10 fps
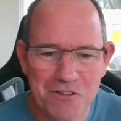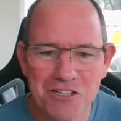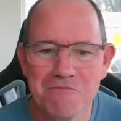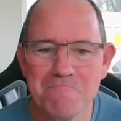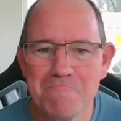
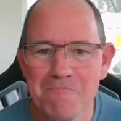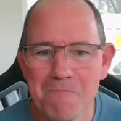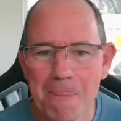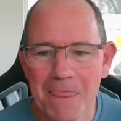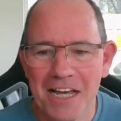some
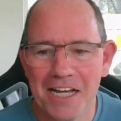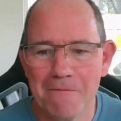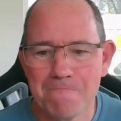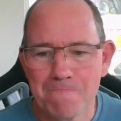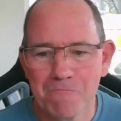
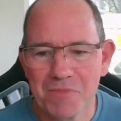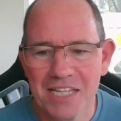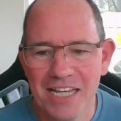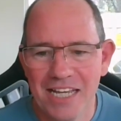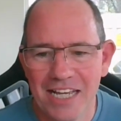um,
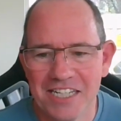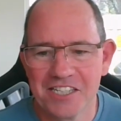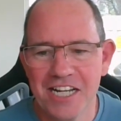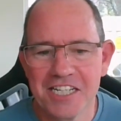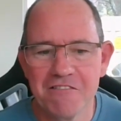
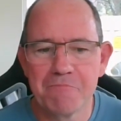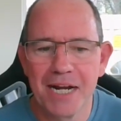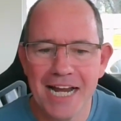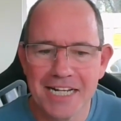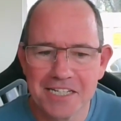extensive
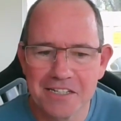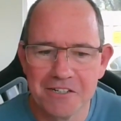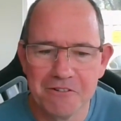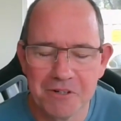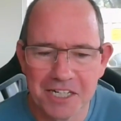plans
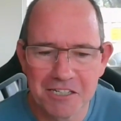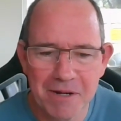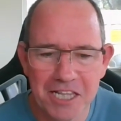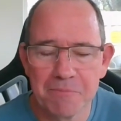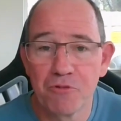to uh, to
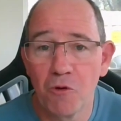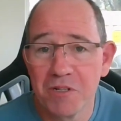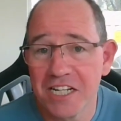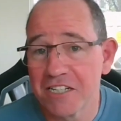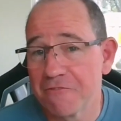make the
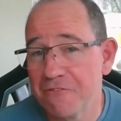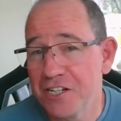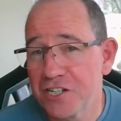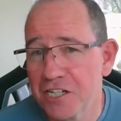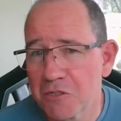property as
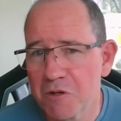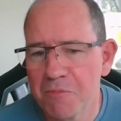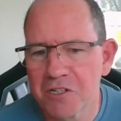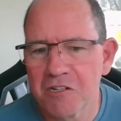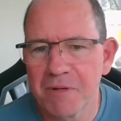efficient as we
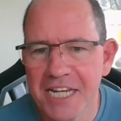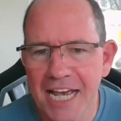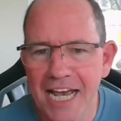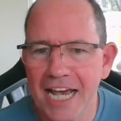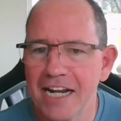possibly
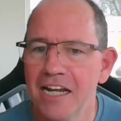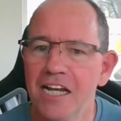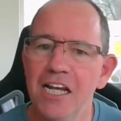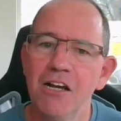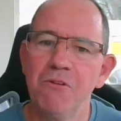can.
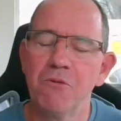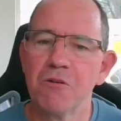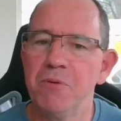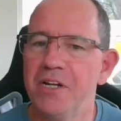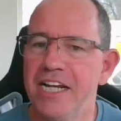We want to
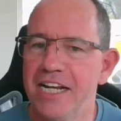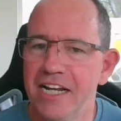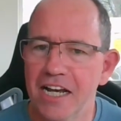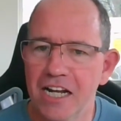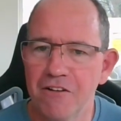put in
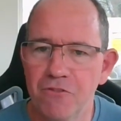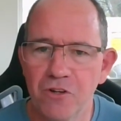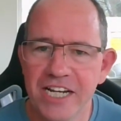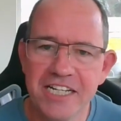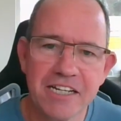underfloor
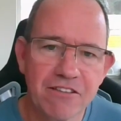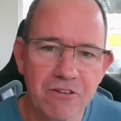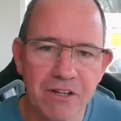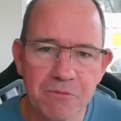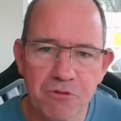heating
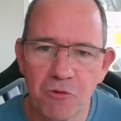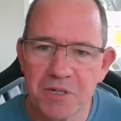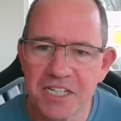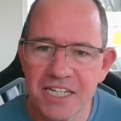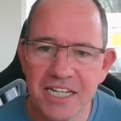throughout the
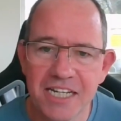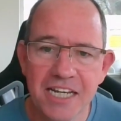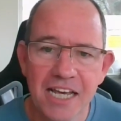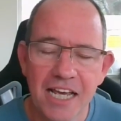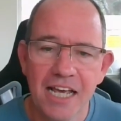property,
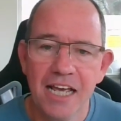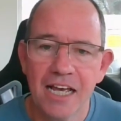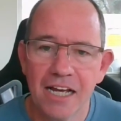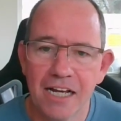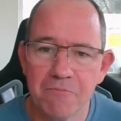
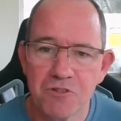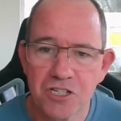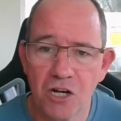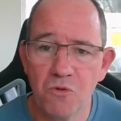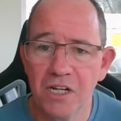um,
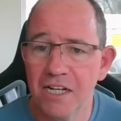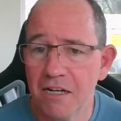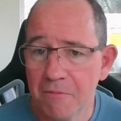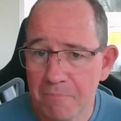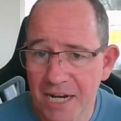solar,
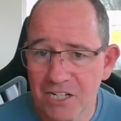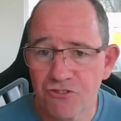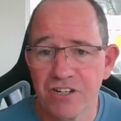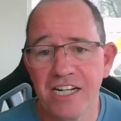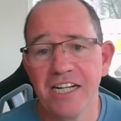
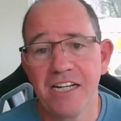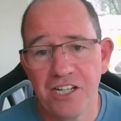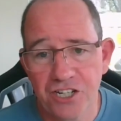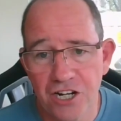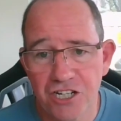battery,
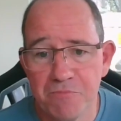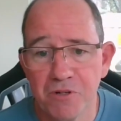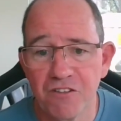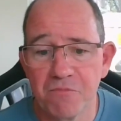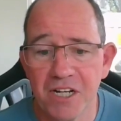charging
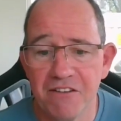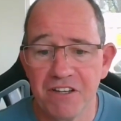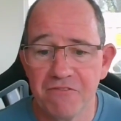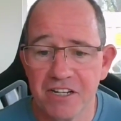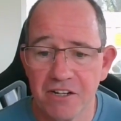point for my
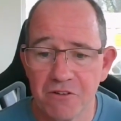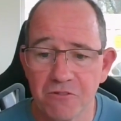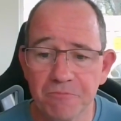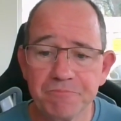EV vehicle.